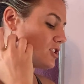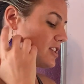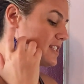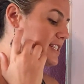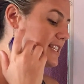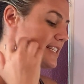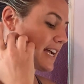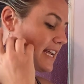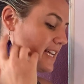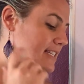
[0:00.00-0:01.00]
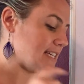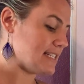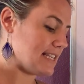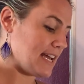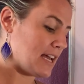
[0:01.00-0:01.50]
So this is the second
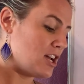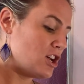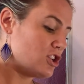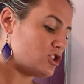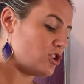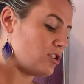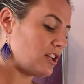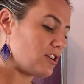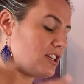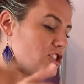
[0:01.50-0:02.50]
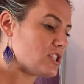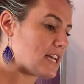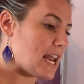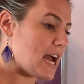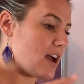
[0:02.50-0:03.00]
easiest thing. So you're literally just
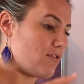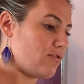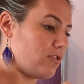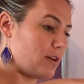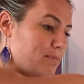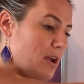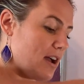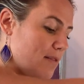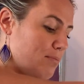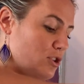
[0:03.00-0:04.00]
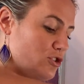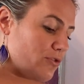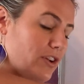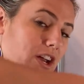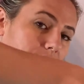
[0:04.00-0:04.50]
gonna put your
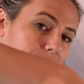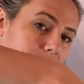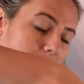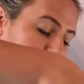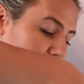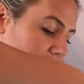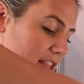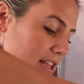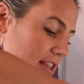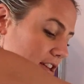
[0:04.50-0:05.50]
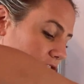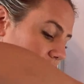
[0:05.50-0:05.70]
finger underneath their